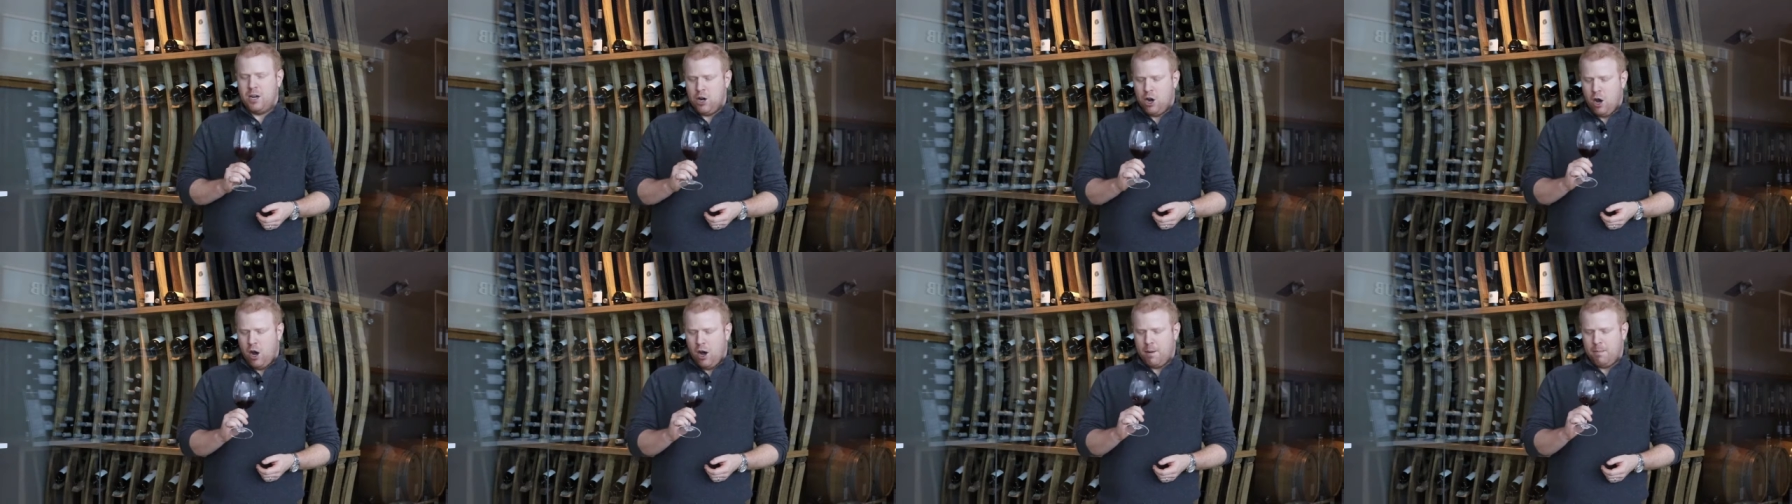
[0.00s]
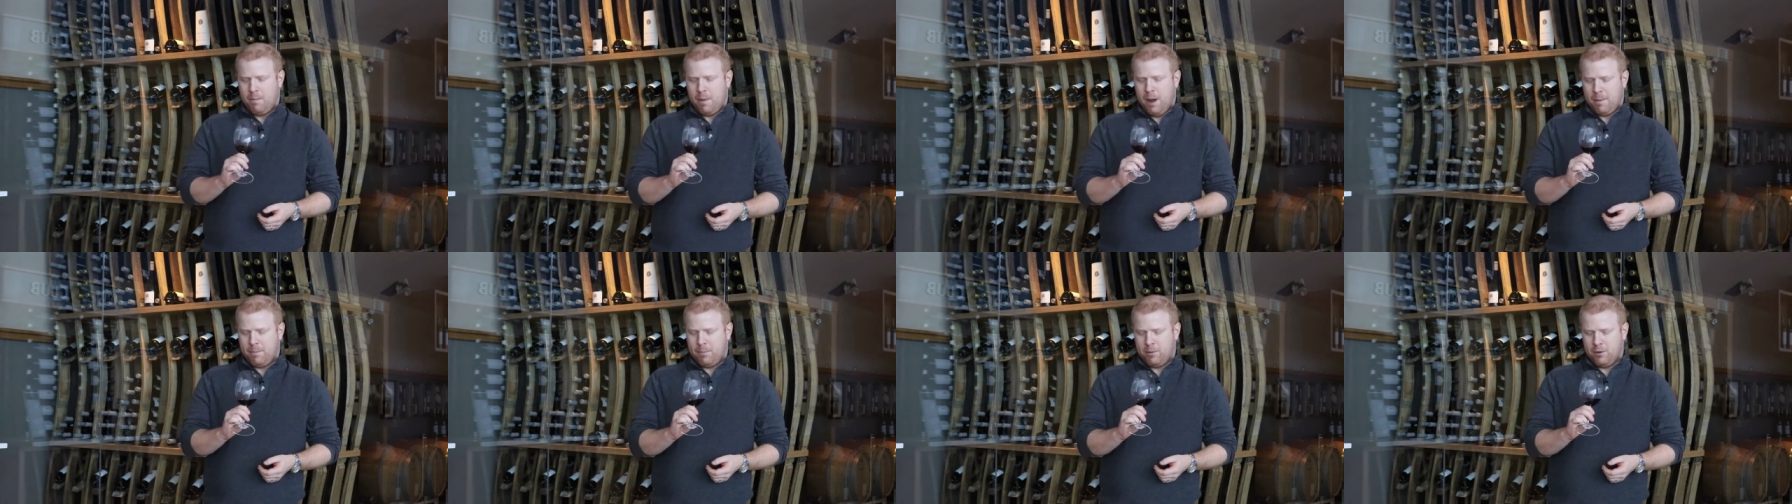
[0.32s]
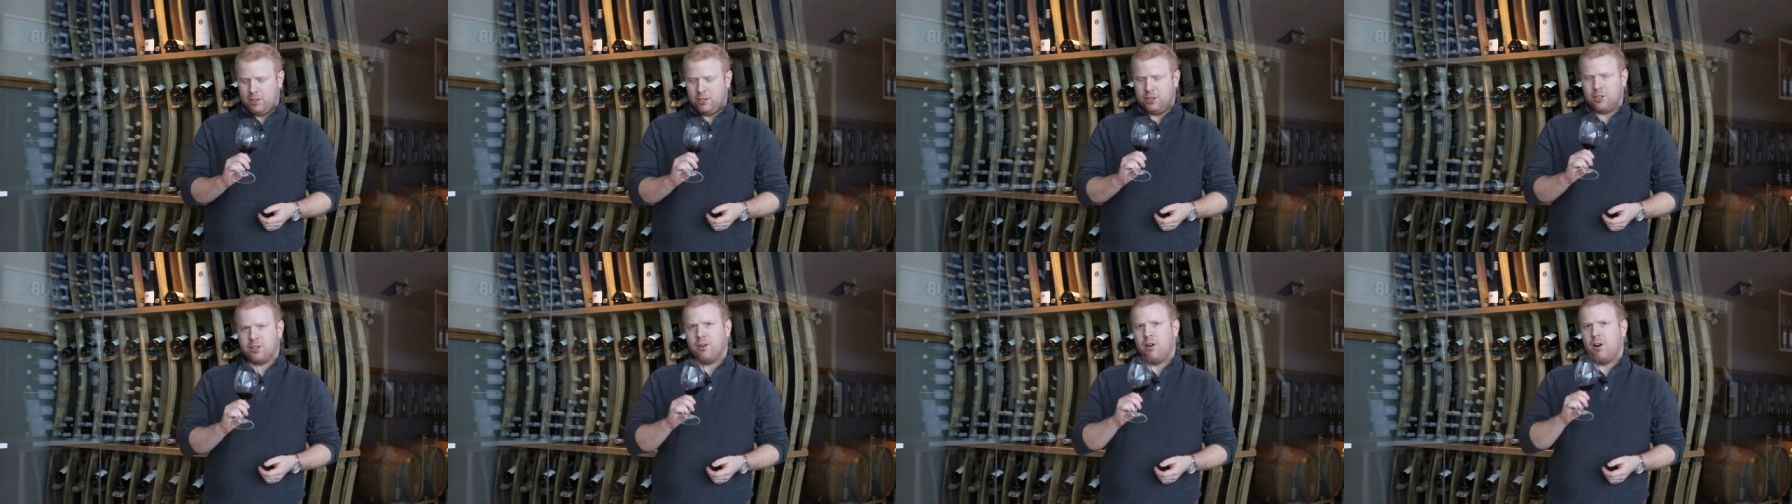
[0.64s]

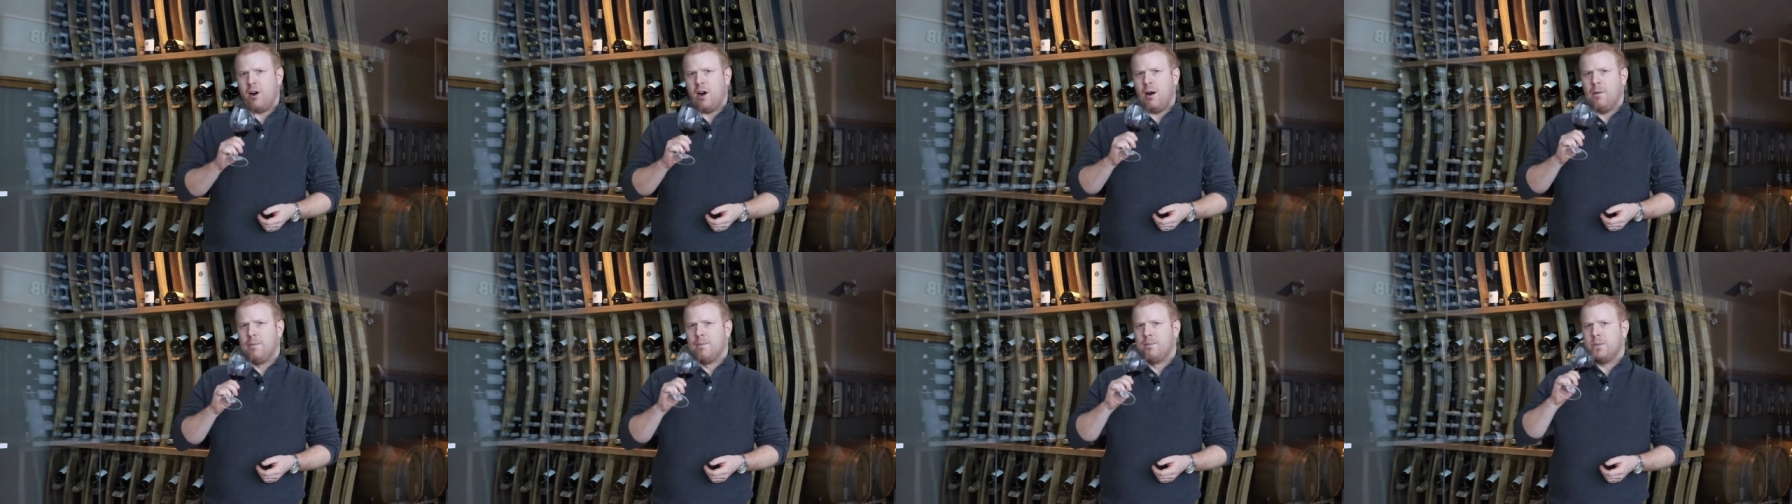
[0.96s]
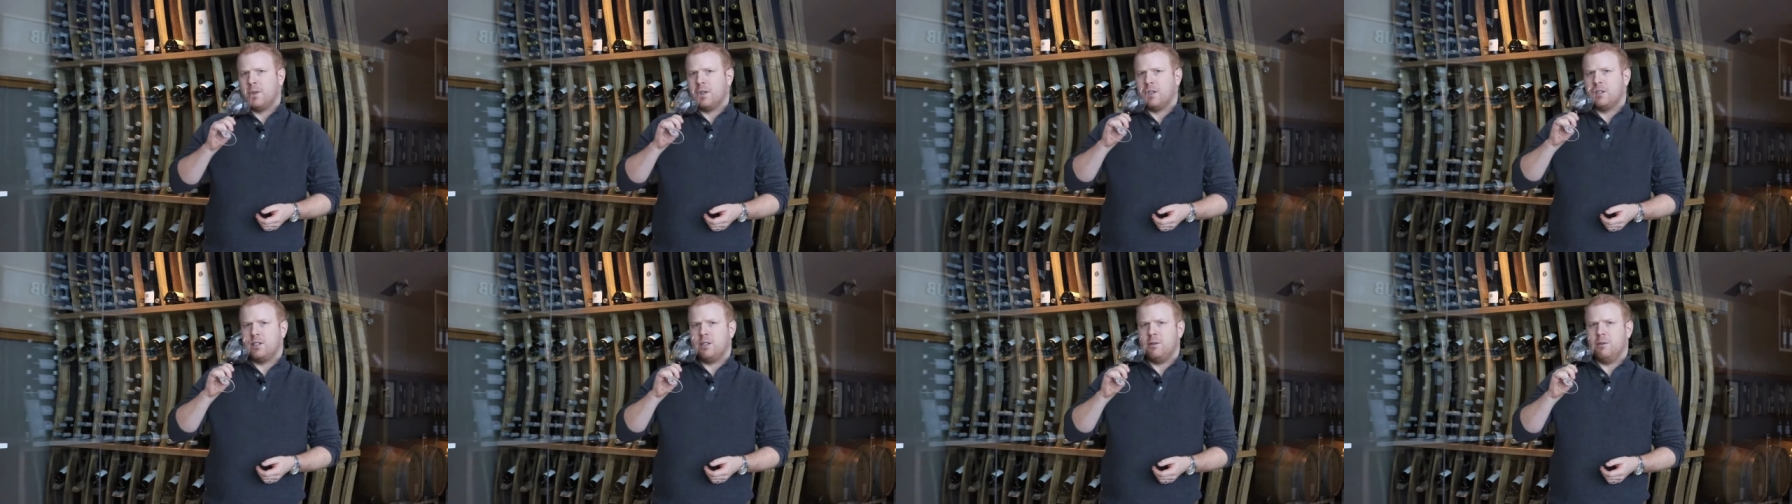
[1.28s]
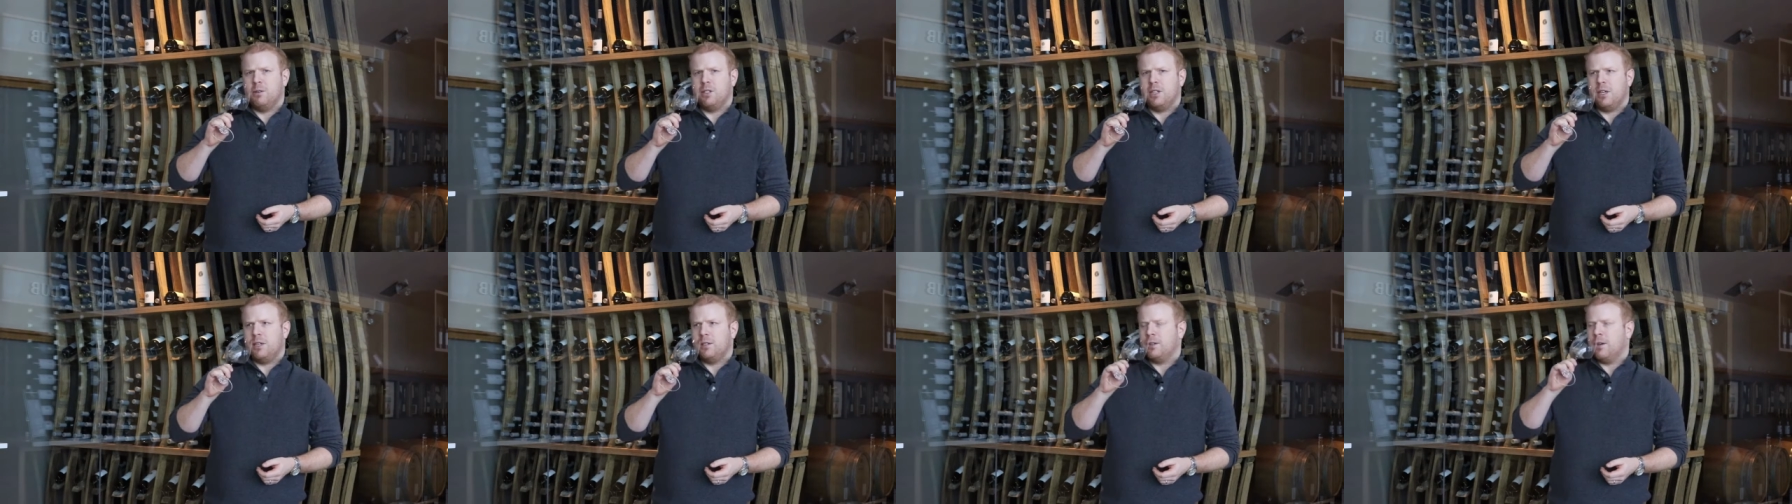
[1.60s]
non-peppery Syrah. Let's see
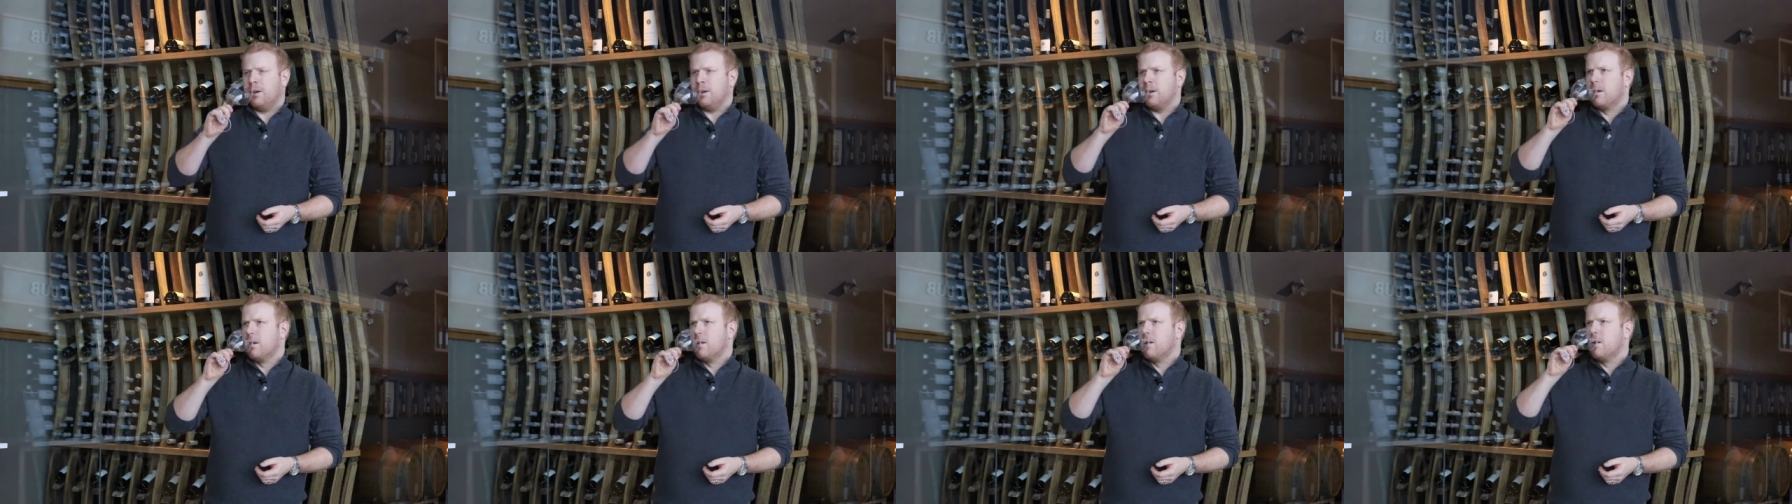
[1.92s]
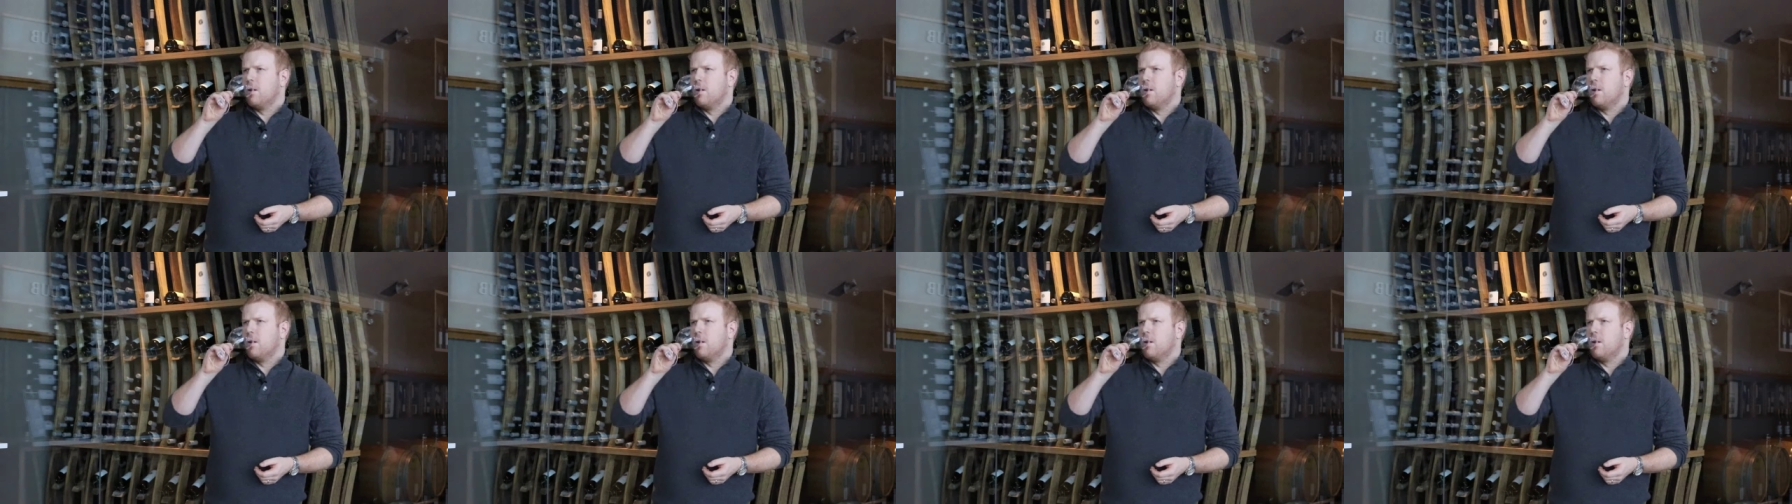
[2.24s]
what it tastes like.